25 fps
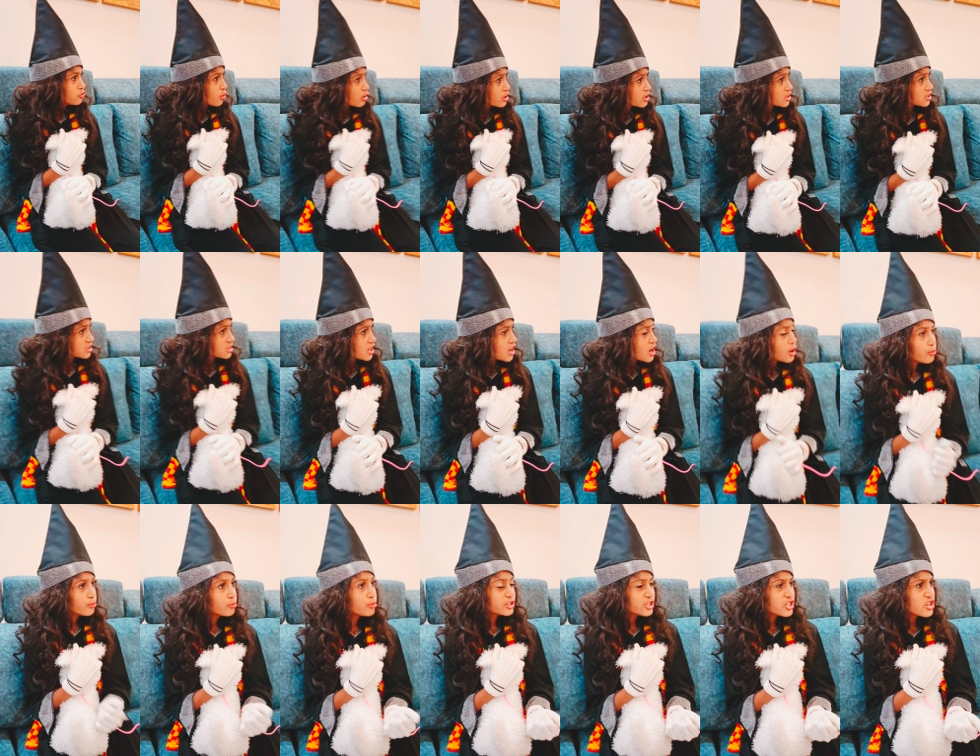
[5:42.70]
Ronald,
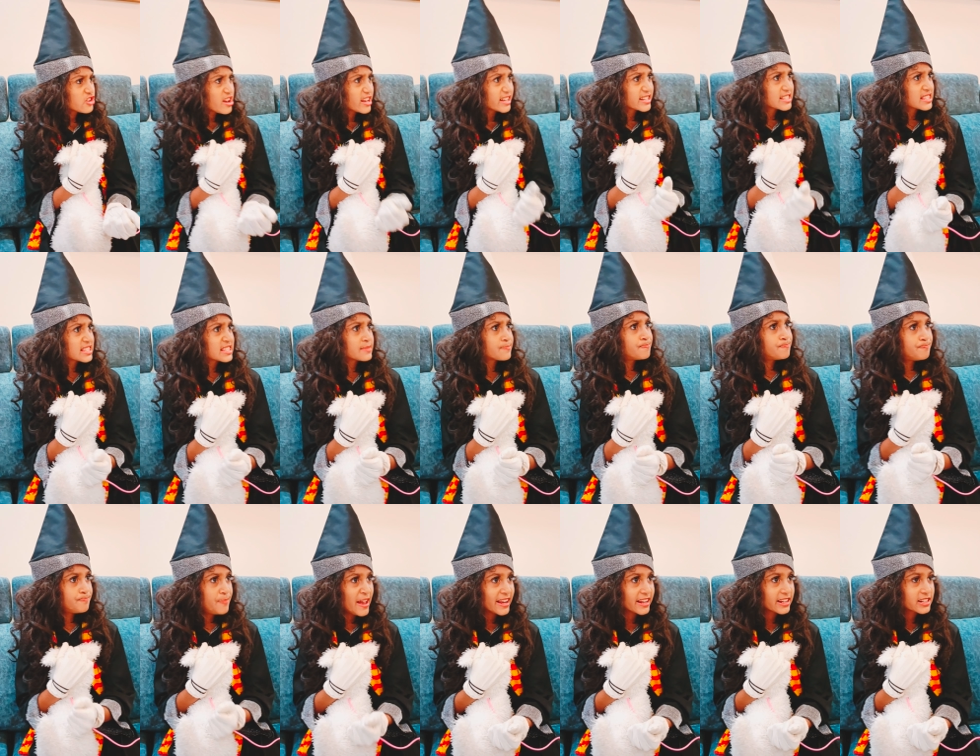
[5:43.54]
what do you
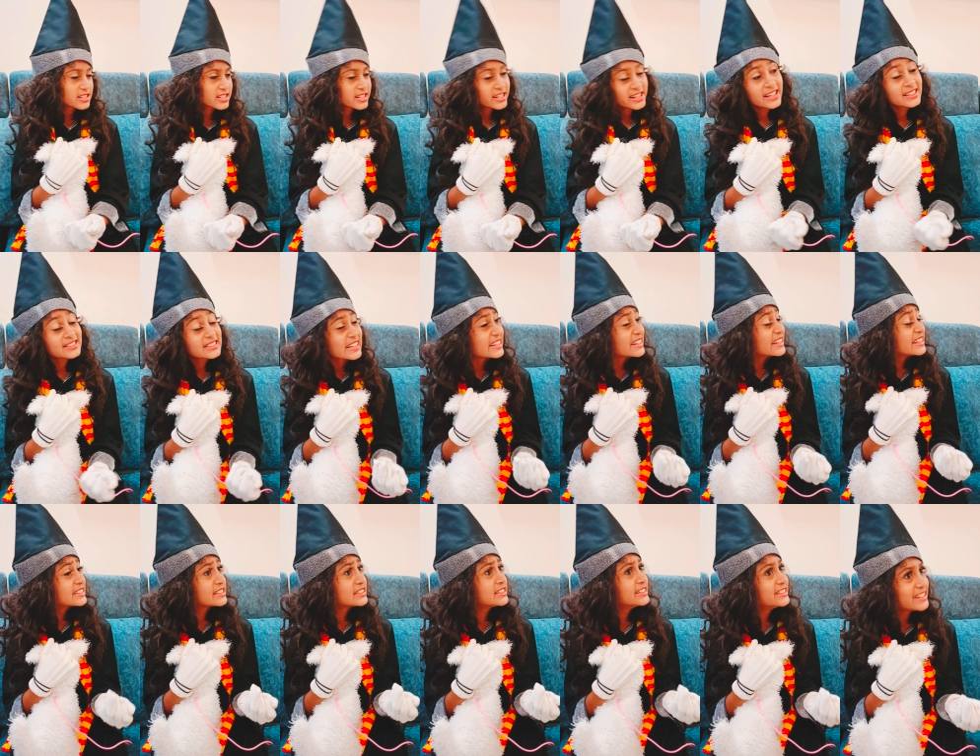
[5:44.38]
expect? It's in
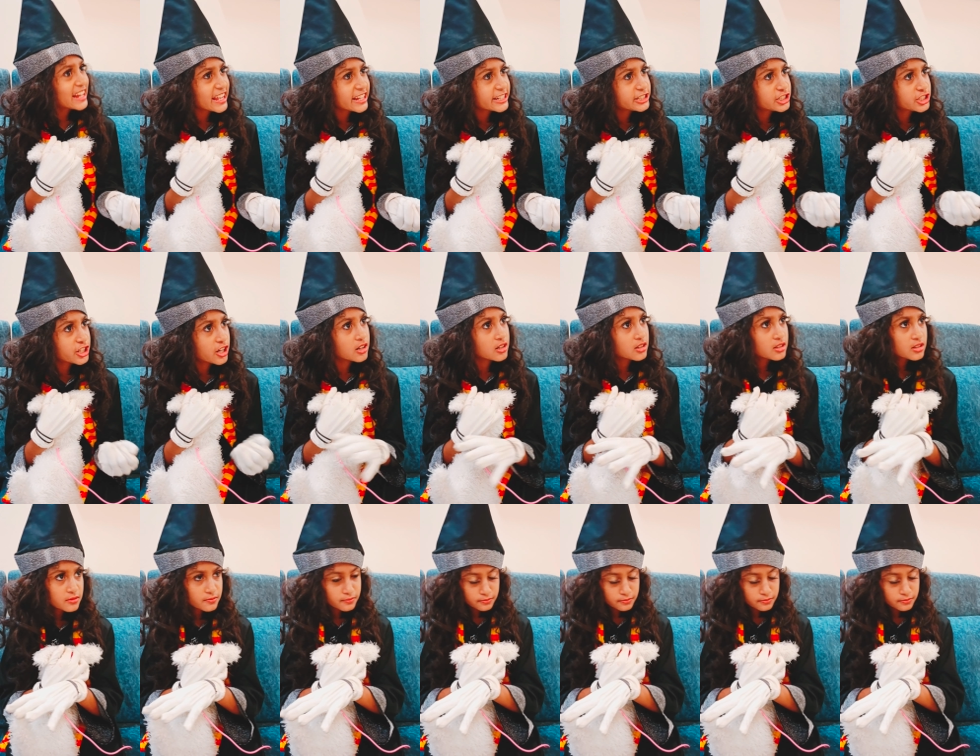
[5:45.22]
his nature.